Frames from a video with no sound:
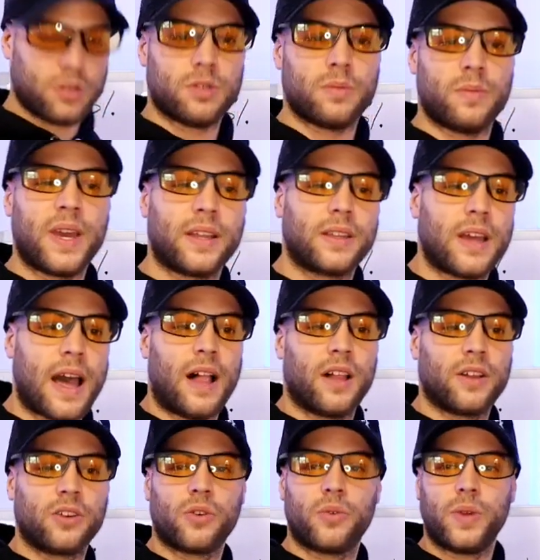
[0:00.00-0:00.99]
to make the
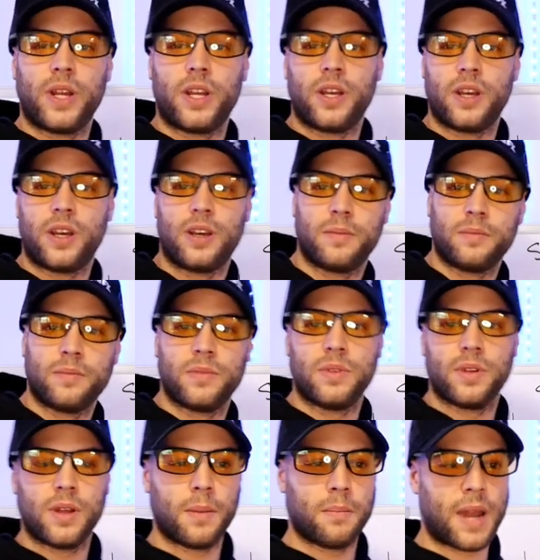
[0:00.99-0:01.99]
algorithm,
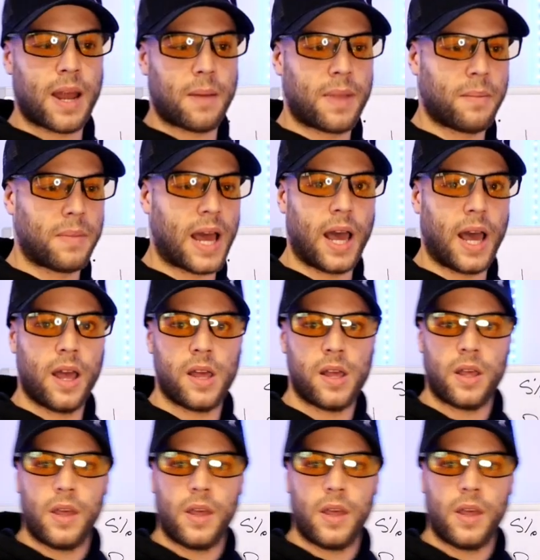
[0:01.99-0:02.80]
blah, blah, blah.